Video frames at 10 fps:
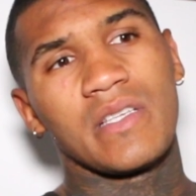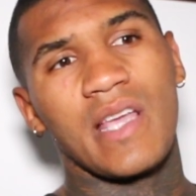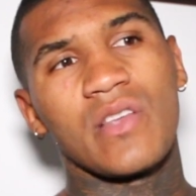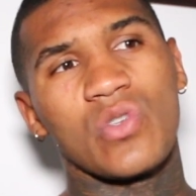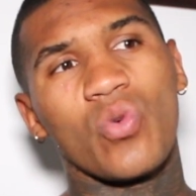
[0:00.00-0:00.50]
so
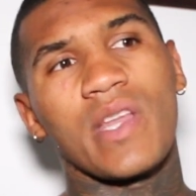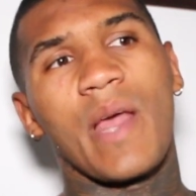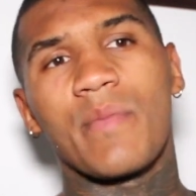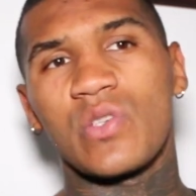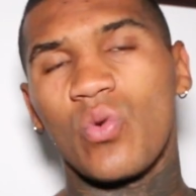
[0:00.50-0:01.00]
you're talking
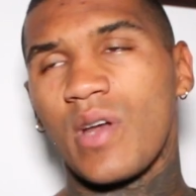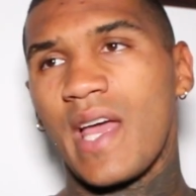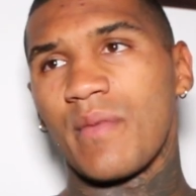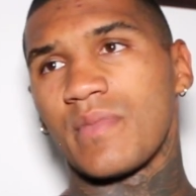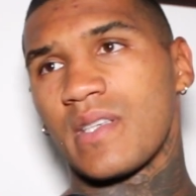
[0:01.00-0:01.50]
them sort of
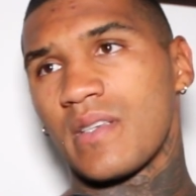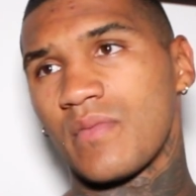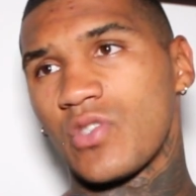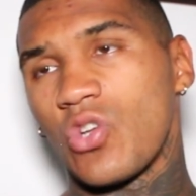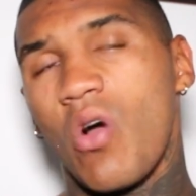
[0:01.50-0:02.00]
names,
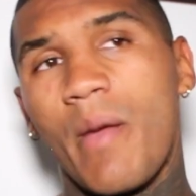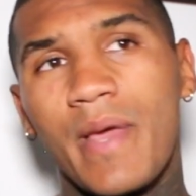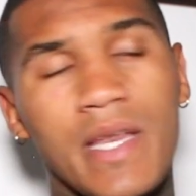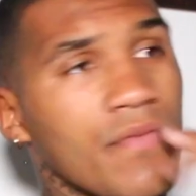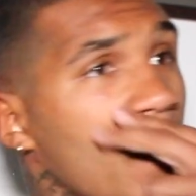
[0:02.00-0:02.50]
do you know what I
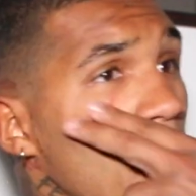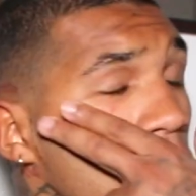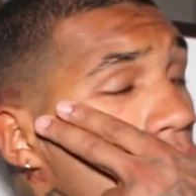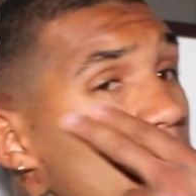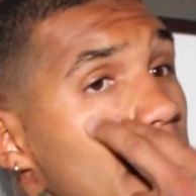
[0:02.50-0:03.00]
mean?
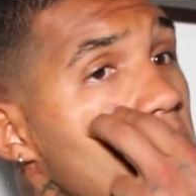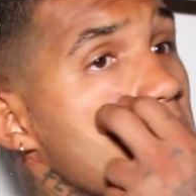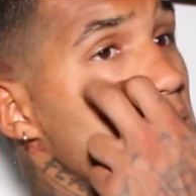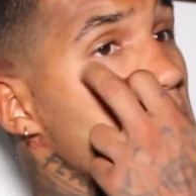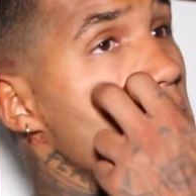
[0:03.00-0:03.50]
Virgil
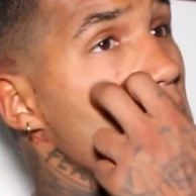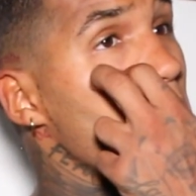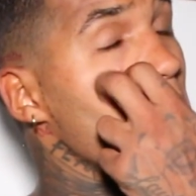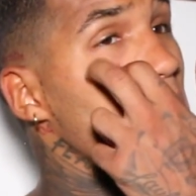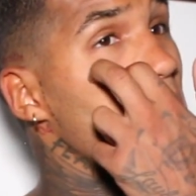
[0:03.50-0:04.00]
Ortiz.
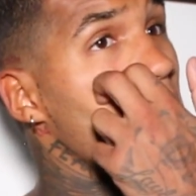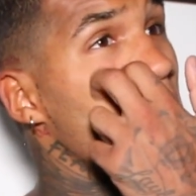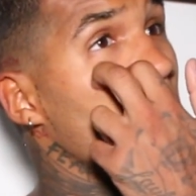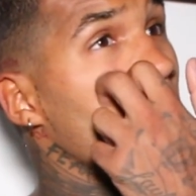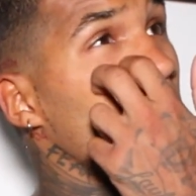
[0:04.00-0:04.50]

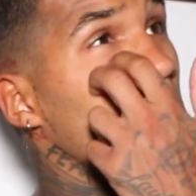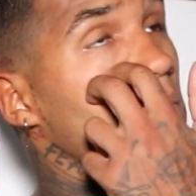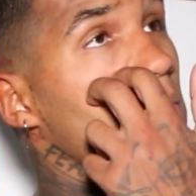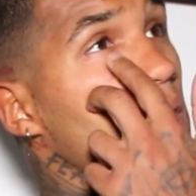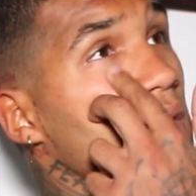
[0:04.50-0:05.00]

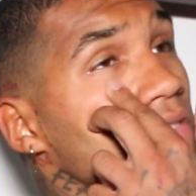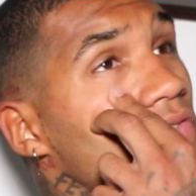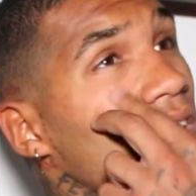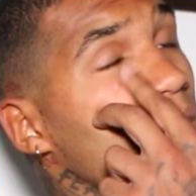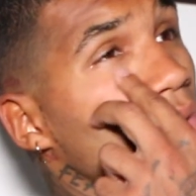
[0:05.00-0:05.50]
Um, and it's
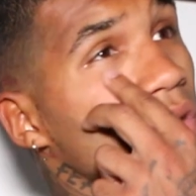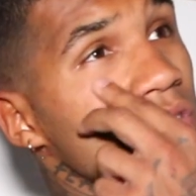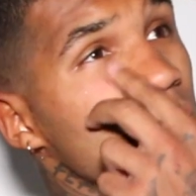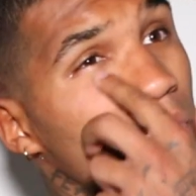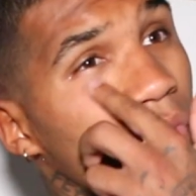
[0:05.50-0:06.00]
funny
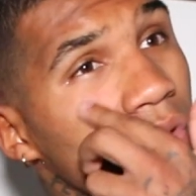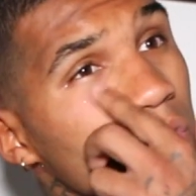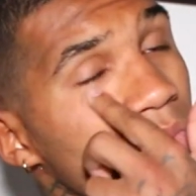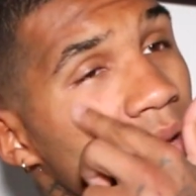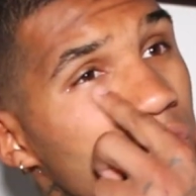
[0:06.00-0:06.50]
because you put
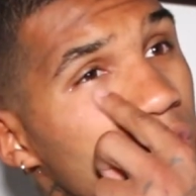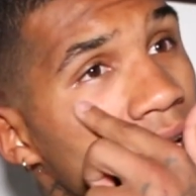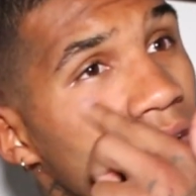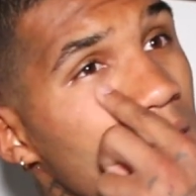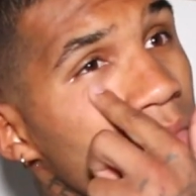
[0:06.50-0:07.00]
you mention
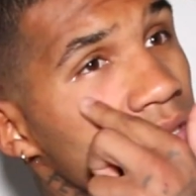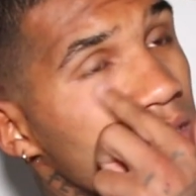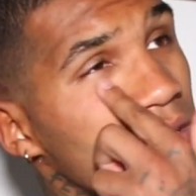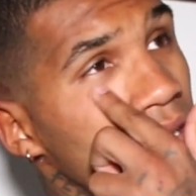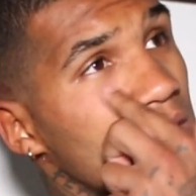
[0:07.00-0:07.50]
their names
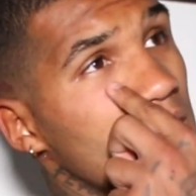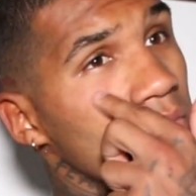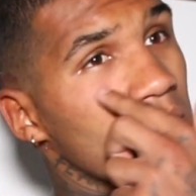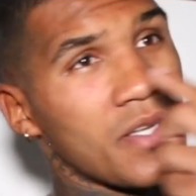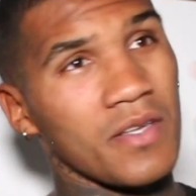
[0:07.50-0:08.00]
and um,
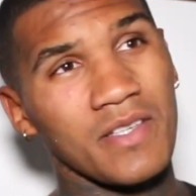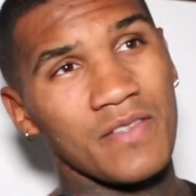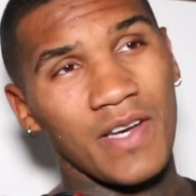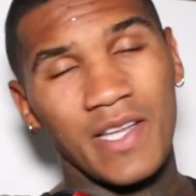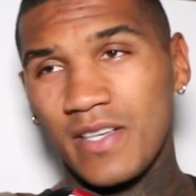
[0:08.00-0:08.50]
it's
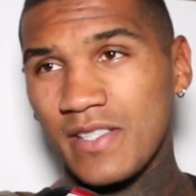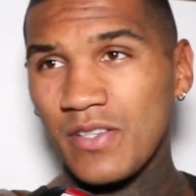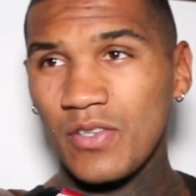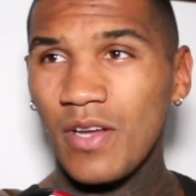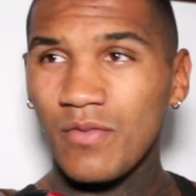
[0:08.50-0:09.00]
funny because
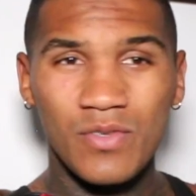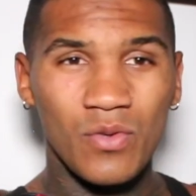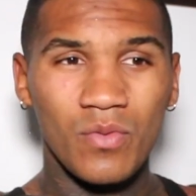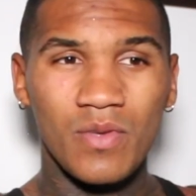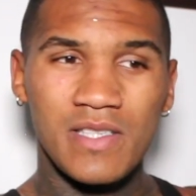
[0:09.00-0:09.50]
you don't
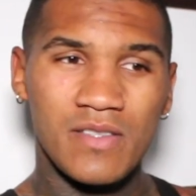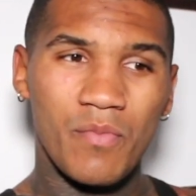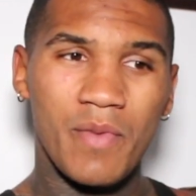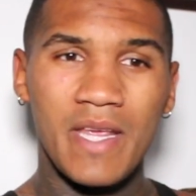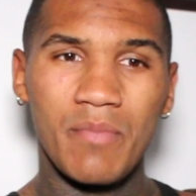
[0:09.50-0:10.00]
talk, there's
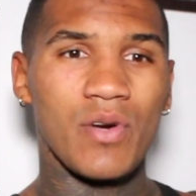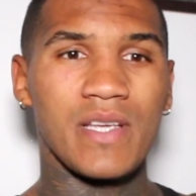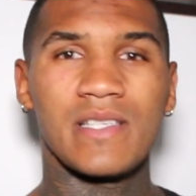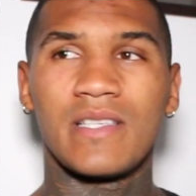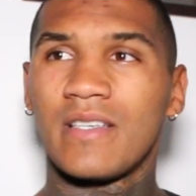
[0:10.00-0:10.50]
not many
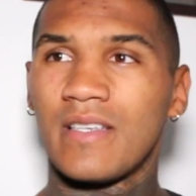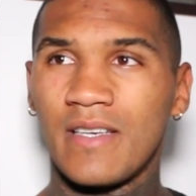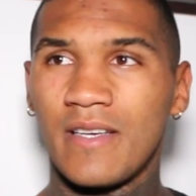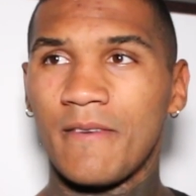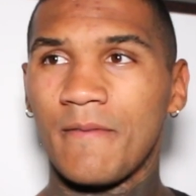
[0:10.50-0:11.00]
Brits
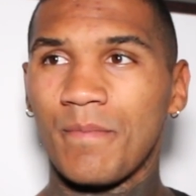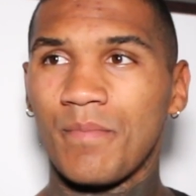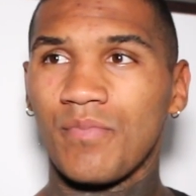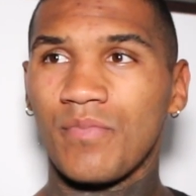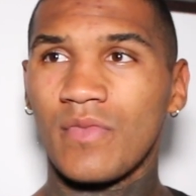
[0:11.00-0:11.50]

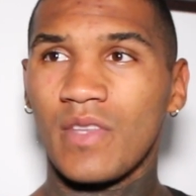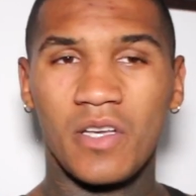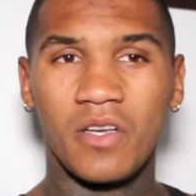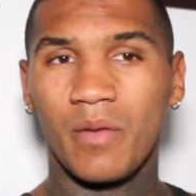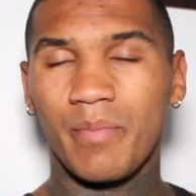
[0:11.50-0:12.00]
that
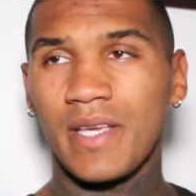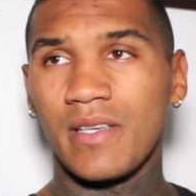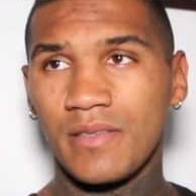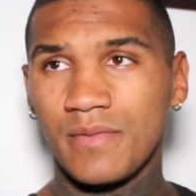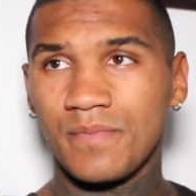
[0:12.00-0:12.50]
can
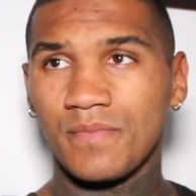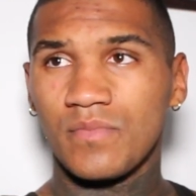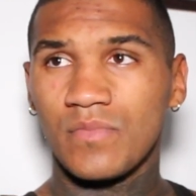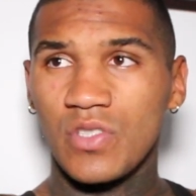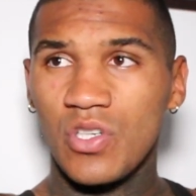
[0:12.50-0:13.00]
compete,
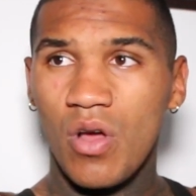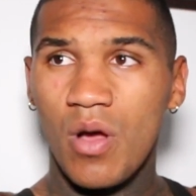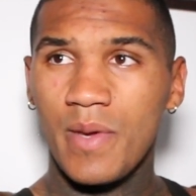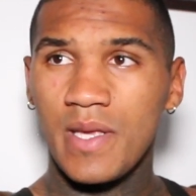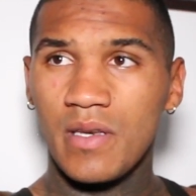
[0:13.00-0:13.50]
do you know
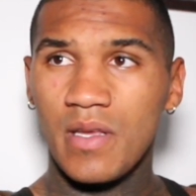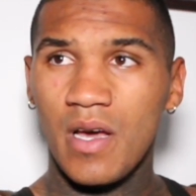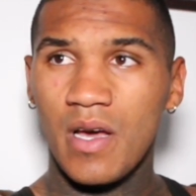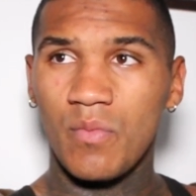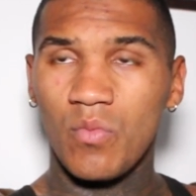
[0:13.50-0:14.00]
what I mean?
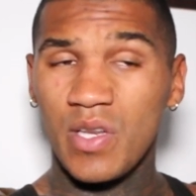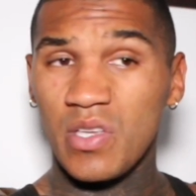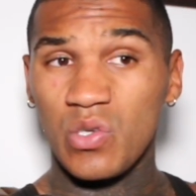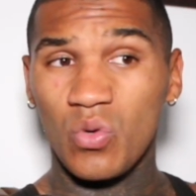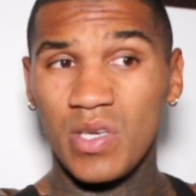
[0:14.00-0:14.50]
Um, when you're
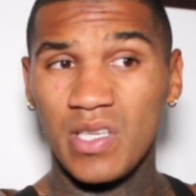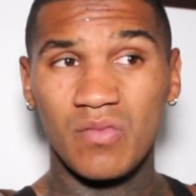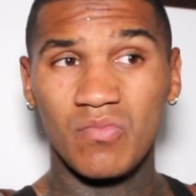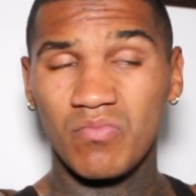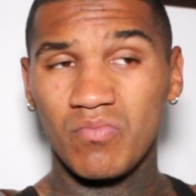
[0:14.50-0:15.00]

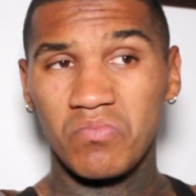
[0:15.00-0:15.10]
talking